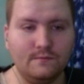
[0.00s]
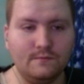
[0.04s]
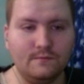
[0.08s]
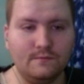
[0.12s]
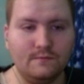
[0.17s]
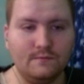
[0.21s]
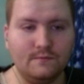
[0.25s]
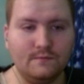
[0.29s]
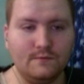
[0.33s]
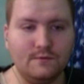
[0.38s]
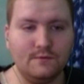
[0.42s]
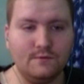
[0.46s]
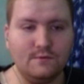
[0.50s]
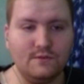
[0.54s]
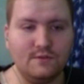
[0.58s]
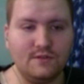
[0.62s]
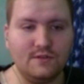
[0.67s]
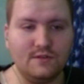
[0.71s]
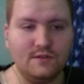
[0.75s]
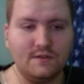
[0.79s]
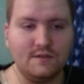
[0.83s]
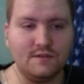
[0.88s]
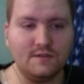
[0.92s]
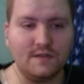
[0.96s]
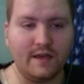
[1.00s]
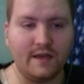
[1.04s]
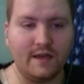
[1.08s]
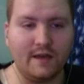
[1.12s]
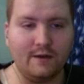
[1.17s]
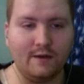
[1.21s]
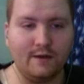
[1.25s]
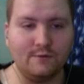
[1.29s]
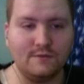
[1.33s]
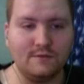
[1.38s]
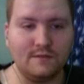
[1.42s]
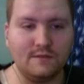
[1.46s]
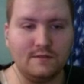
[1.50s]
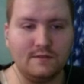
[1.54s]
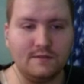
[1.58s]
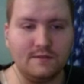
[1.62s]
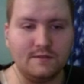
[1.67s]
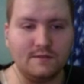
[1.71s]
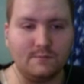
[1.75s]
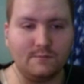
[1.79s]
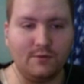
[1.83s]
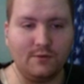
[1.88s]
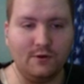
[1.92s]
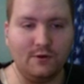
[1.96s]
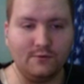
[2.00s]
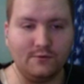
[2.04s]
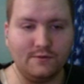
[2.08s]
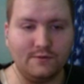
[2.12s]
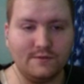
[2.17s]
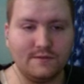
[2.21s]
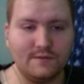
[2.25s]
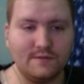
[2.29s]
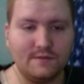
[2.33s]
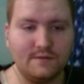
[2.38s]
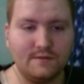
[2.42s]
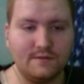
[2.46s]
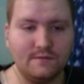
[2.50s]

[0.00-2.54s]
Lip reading: to cheese out these opponents.